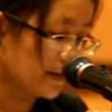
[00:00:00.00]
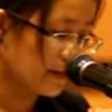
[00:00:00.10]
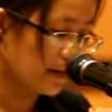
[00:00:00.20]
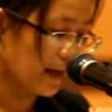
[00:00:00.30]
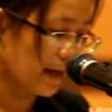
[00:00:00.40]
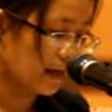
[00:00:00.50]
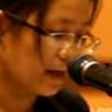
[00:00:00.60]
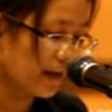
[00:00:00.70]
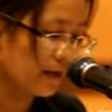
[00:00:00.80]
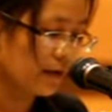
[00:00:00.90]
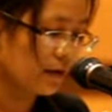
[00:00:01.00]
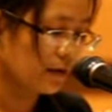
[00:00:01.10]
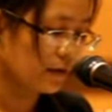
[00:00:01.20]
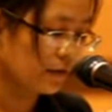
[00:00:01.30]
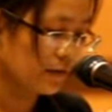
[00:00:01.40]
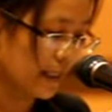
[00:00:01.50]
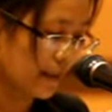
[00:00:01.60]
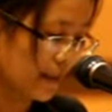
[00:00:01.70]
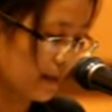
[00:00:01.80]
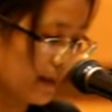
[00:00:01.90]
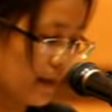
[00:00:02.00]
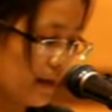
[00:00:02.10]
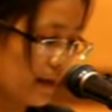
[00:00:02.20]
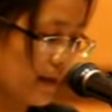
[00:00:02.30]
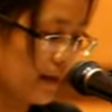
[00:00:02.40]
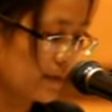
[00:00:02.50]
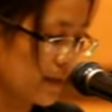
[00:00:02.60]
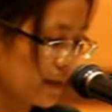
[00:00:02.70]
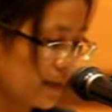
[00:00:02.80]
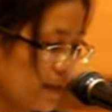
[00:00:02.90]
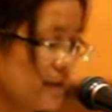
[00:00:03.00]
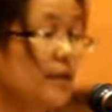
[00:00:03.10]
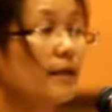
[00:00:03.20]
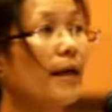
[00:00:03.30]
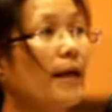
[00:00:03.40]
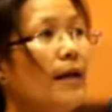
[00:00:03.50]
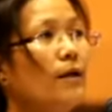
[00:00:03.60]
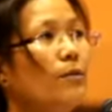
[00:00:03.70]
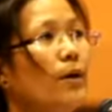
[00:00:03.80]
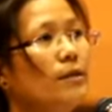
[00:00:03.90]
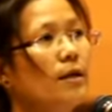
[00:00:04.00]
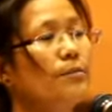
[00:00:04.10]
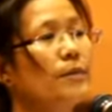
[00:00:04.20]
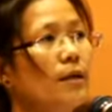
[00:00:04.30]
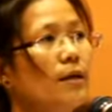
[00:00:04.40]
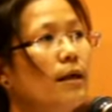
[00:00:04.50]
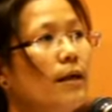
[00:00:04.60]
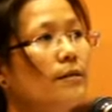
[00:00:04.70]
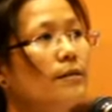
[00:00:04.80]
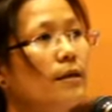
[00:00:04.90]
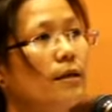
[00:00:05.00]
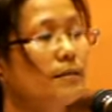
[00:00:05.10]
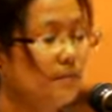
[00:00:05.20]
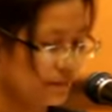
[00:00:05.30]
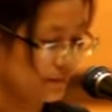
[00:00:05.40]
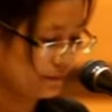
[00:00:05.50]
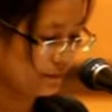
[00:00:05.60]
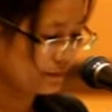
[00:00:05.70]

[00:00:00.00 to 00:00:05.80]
the question is that using fixed duration contract,